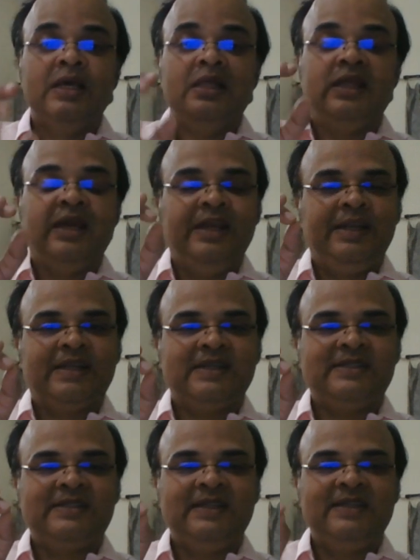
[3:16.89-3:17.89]
the
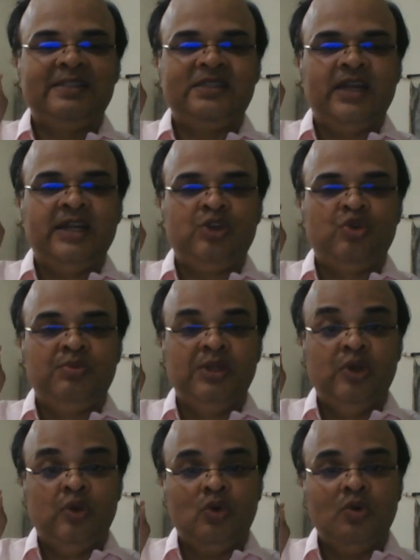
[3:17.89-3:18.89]
interest rates tend to be
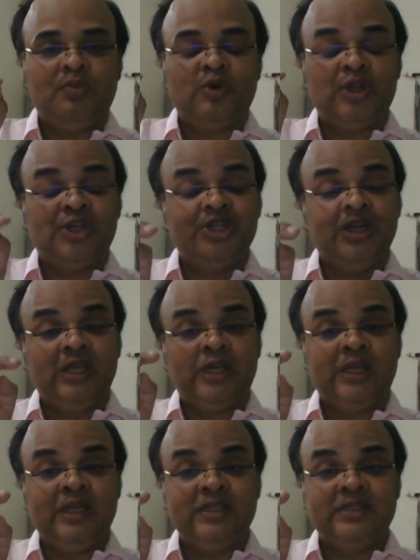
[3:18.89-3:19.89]
low, production
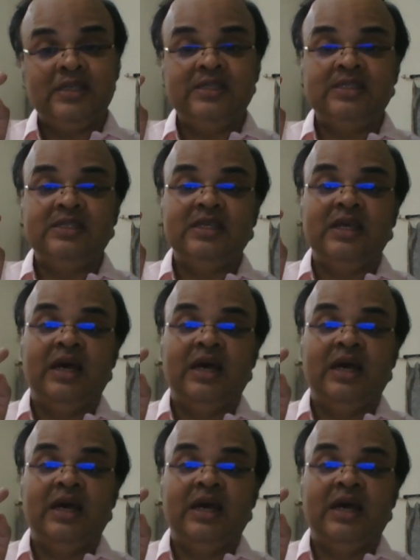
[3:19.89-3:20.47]
increases,